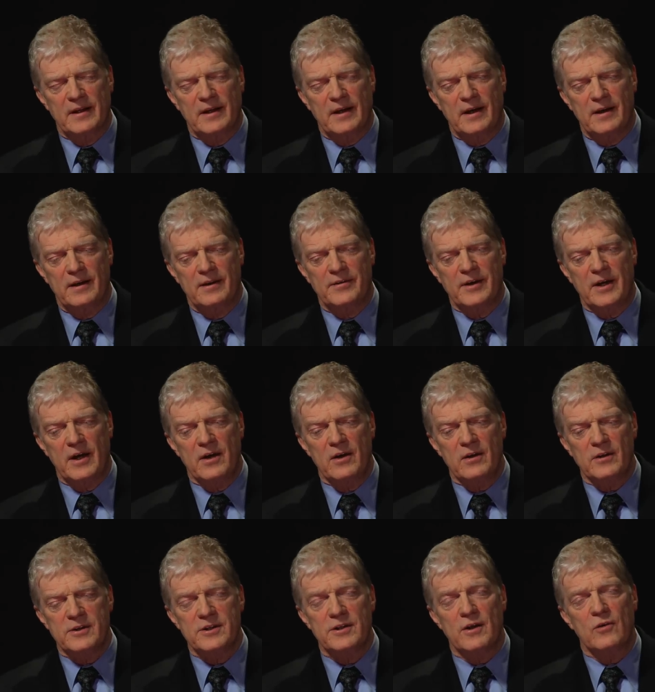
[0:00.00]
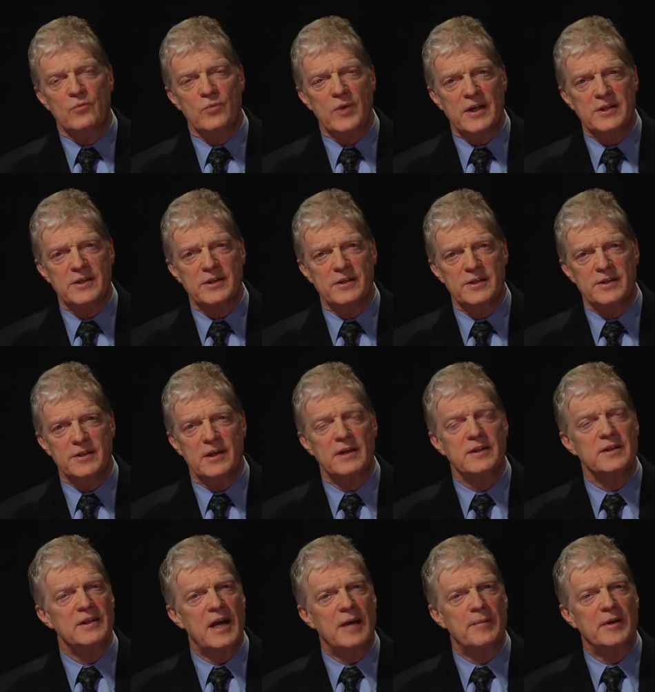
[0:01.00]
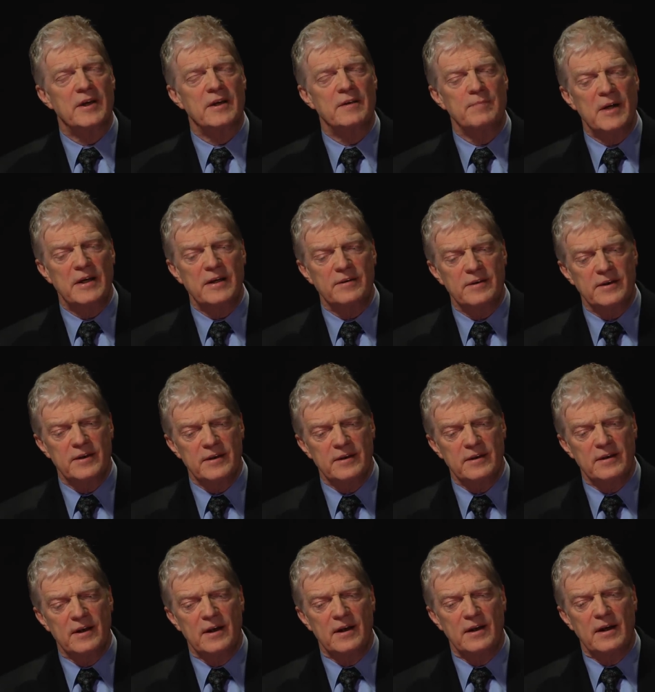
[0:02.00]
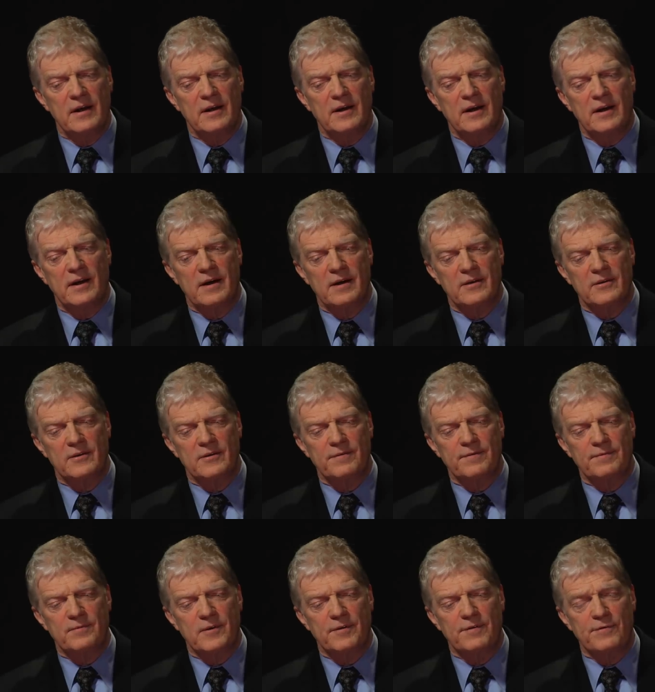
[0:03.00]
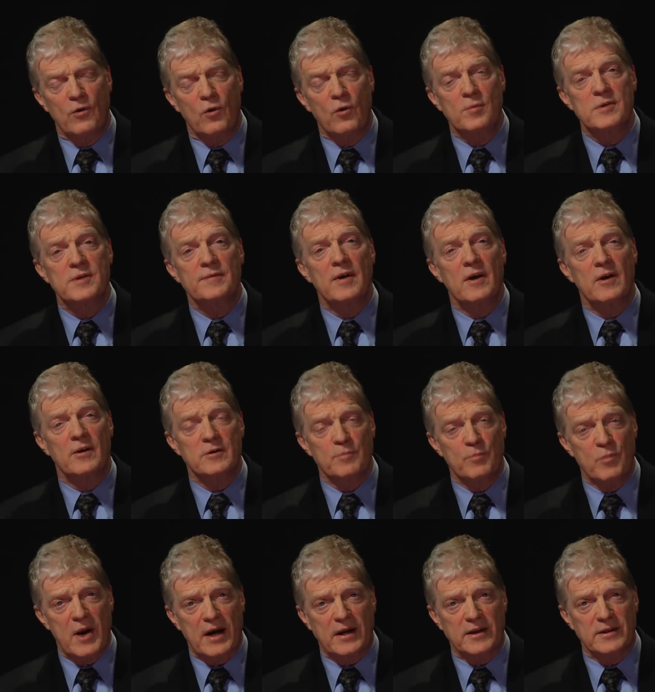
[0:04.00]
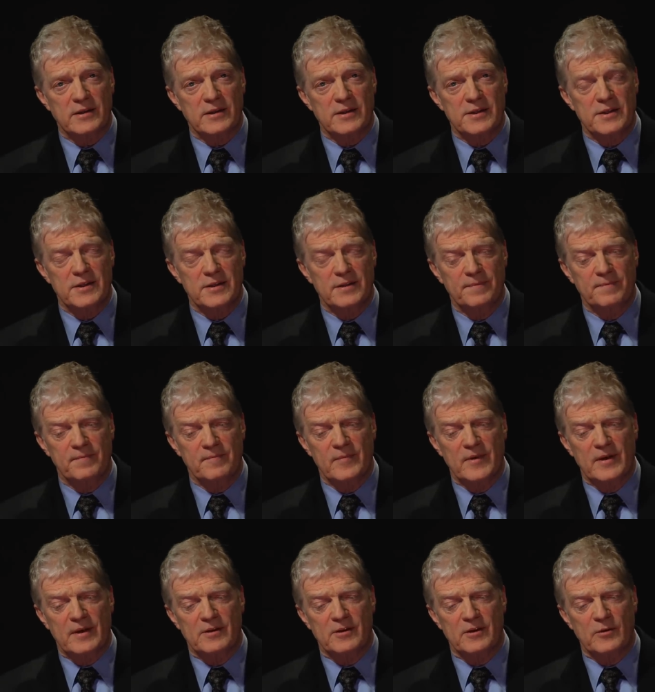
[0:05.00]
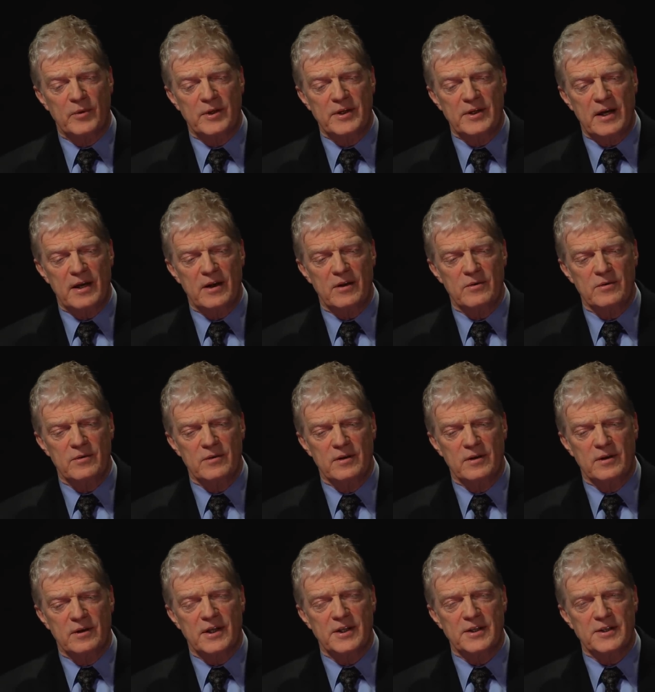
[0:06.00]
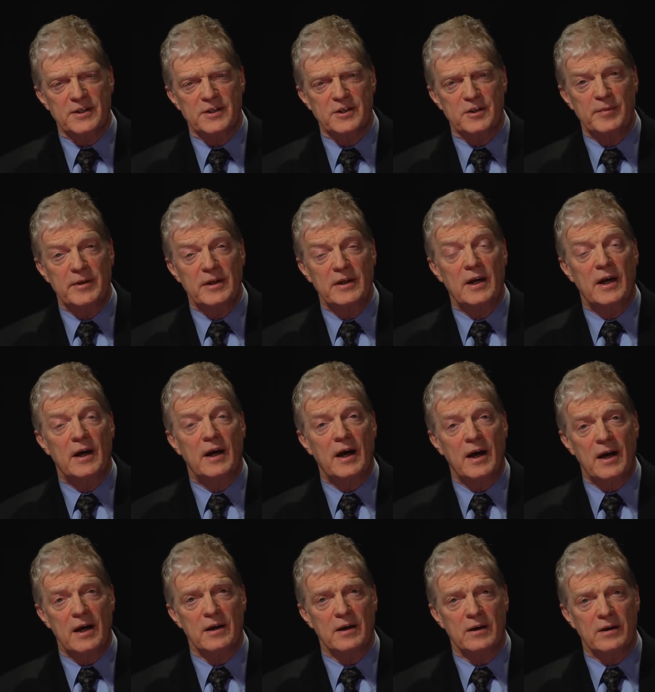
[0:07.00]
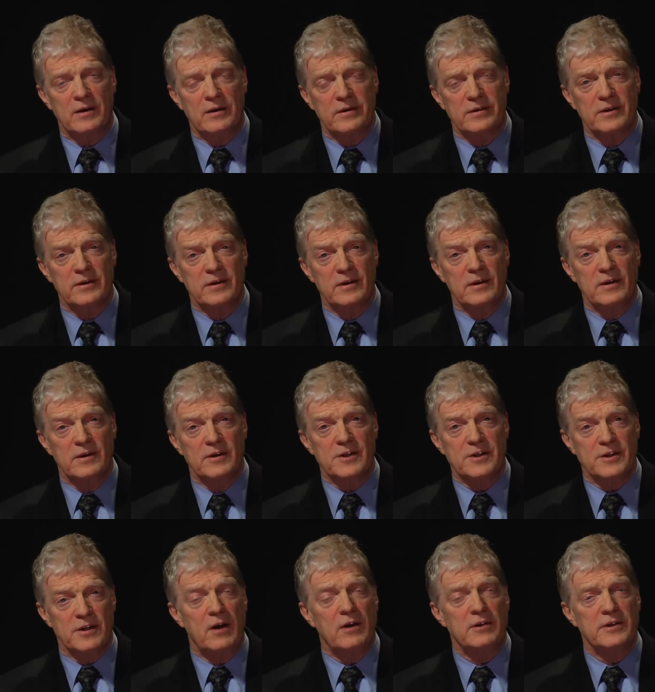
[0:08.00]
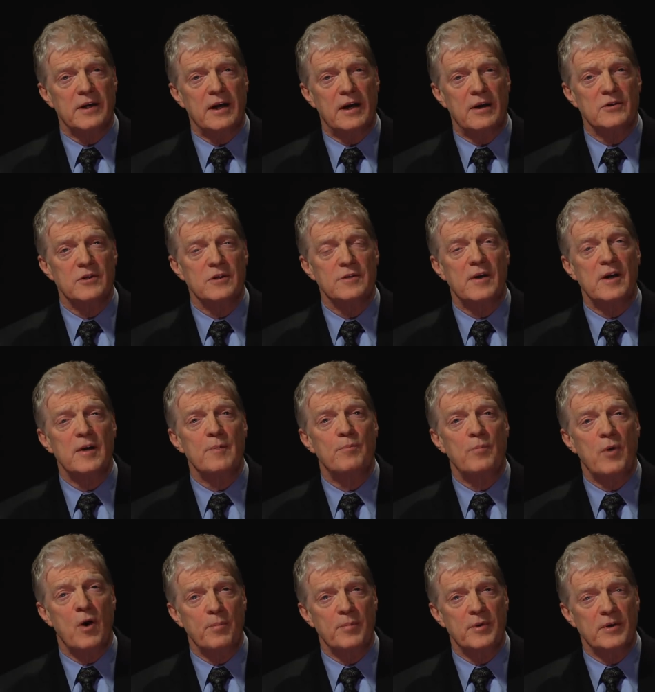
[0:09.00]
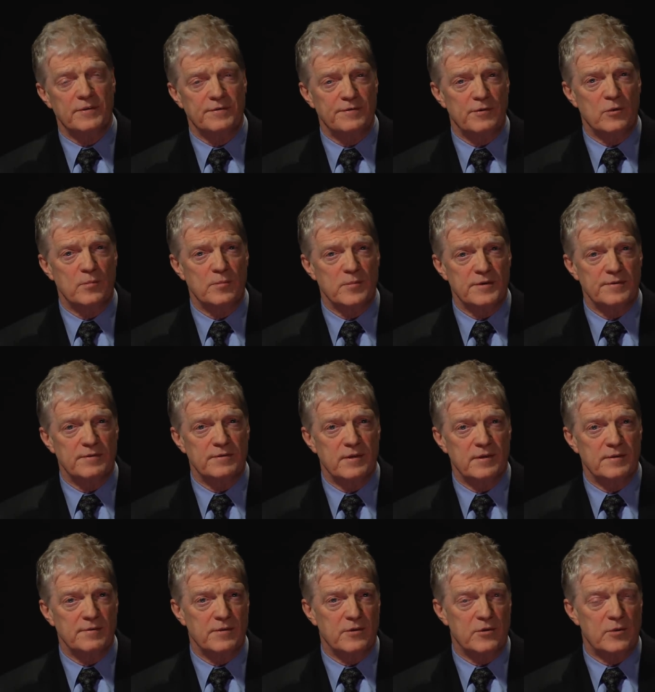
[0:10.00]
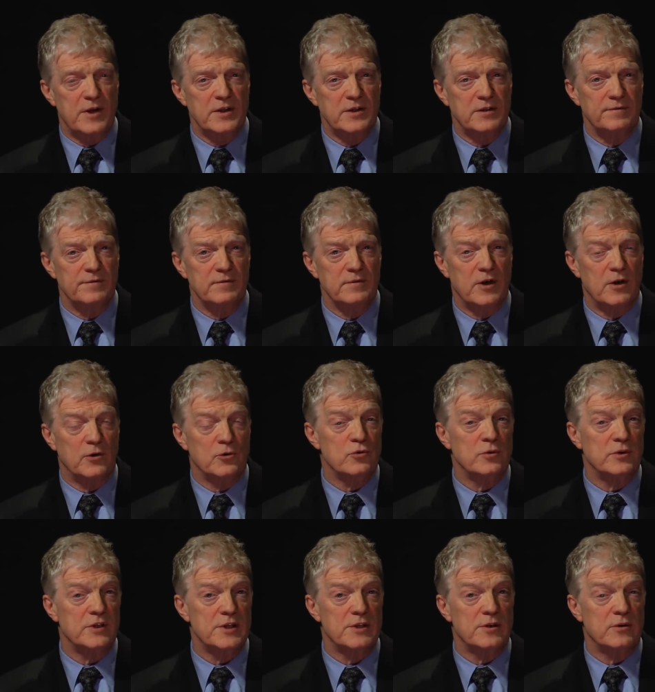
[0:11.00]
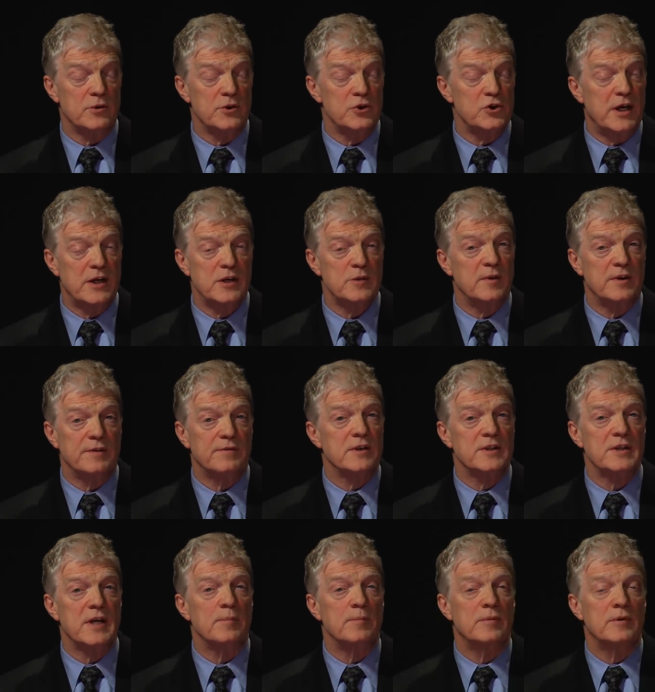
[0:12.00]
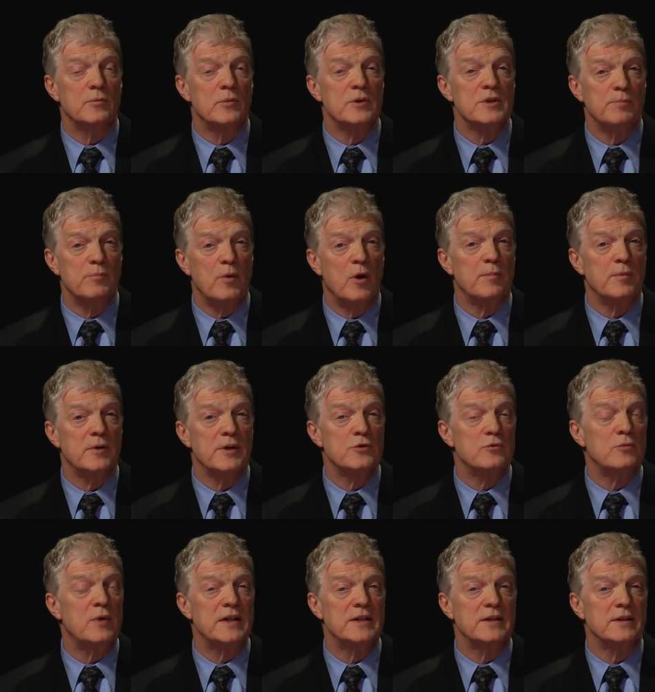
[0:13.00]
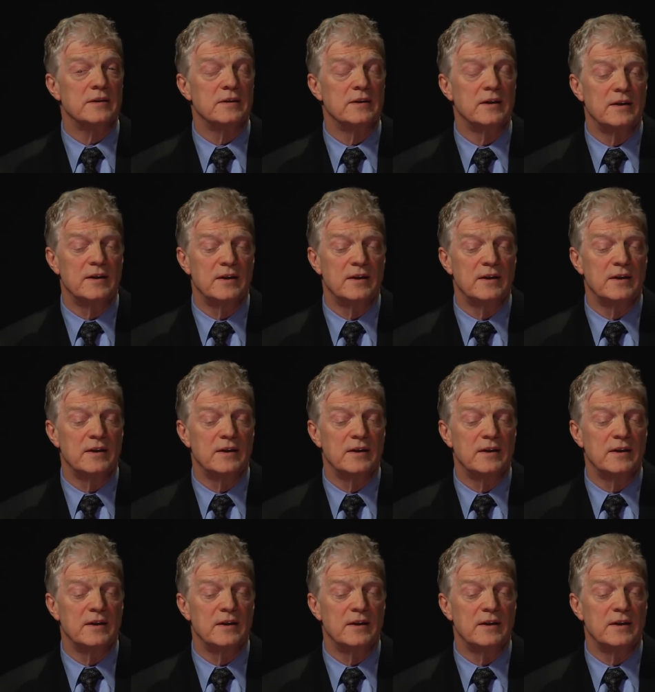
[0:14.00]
The arts are restless and dynamic, and many of the forms of arts practice that we now consider to be high art started out as very popular forms of creative and cultural discourse. Shakespeare, for example, was a populist writer.